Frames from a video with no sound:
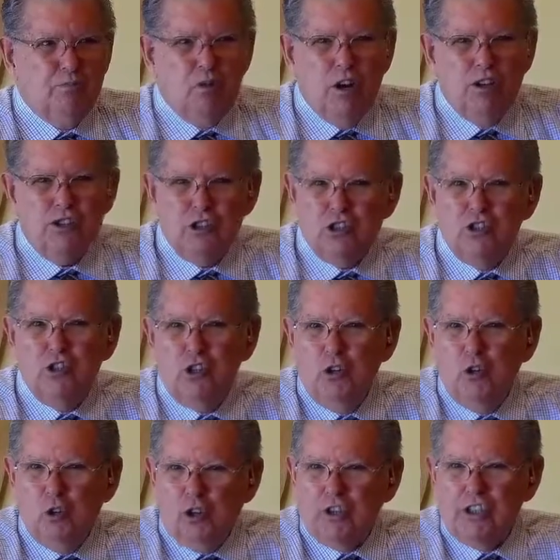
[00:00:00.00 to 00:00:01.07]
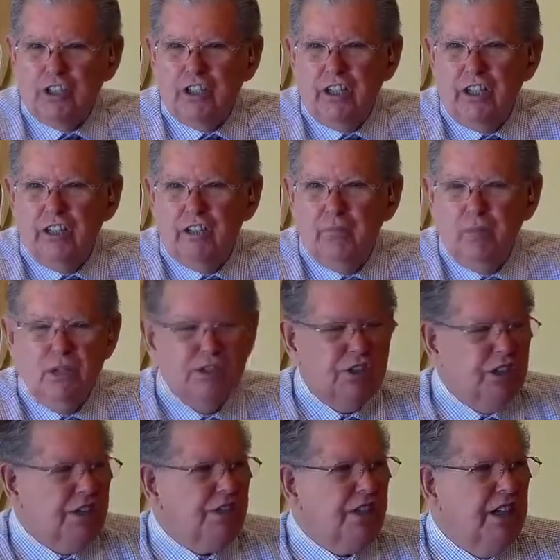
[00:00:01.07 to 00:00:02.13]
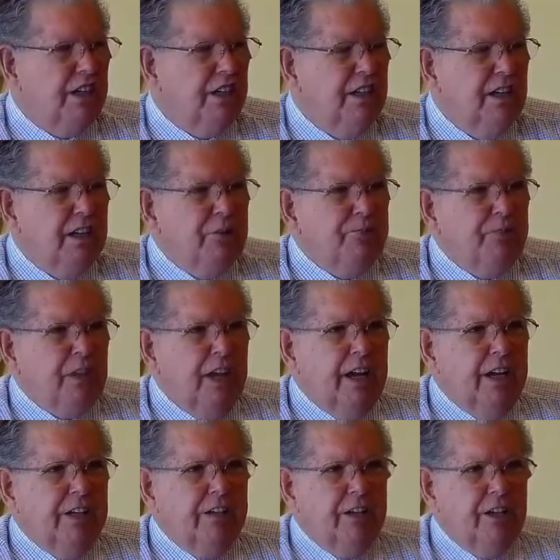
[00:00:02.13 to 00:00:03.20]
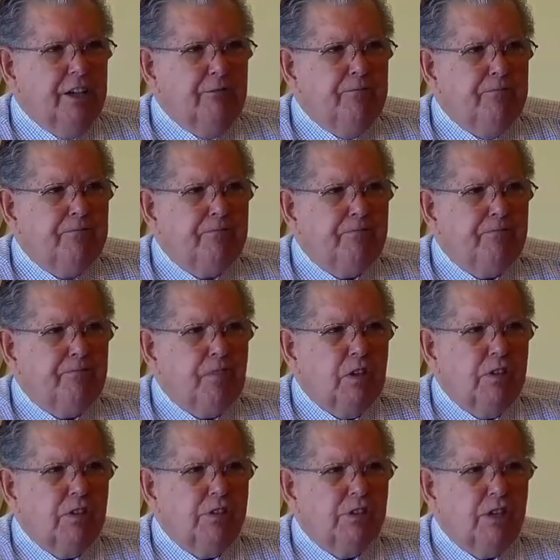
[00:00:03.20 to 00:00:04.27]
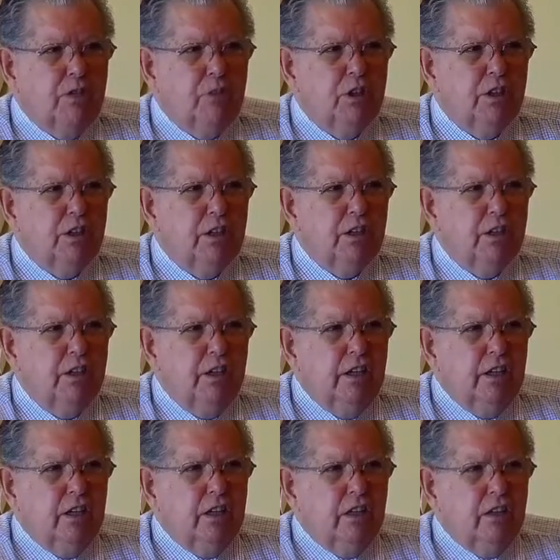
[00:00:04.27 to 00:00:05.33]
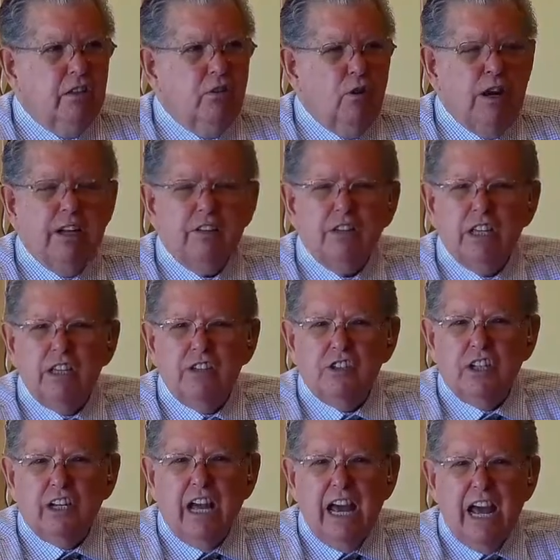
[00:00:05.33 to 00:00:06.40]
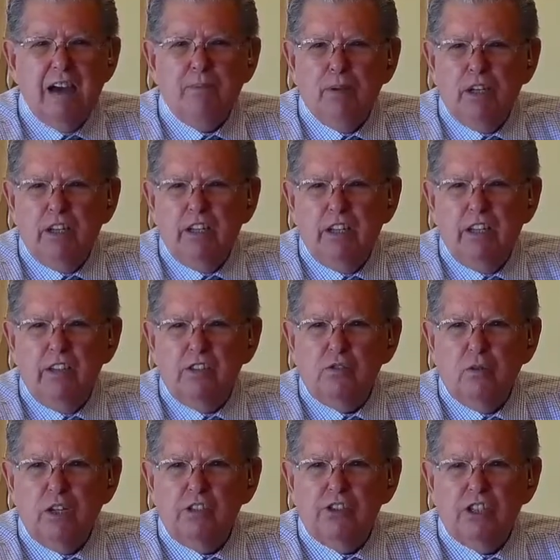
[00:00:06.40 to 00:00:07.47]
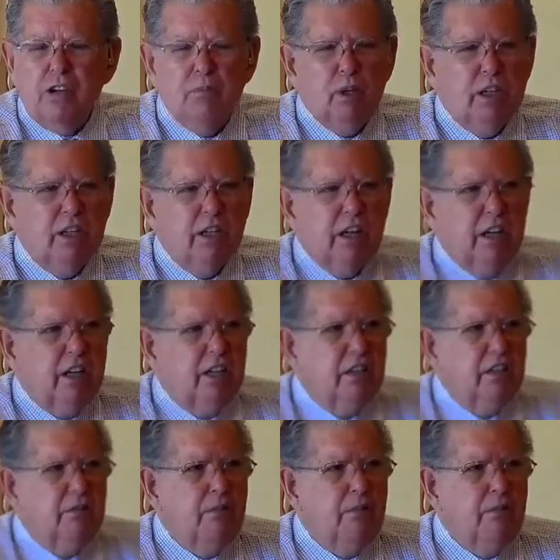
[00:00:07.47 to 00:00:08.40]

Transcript: precious jewels in, in the business. And, and uh, some of the great things that happen is when somebody can